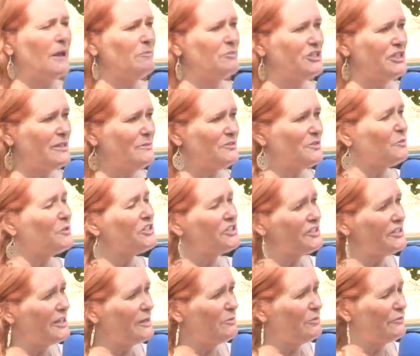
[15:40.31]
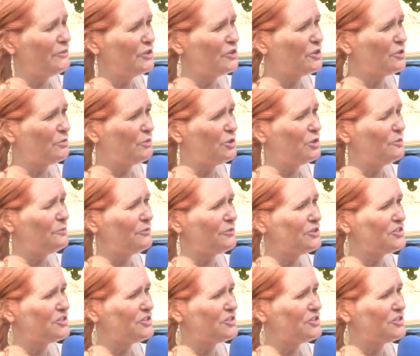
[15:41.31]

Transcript: James, what's the name of your group?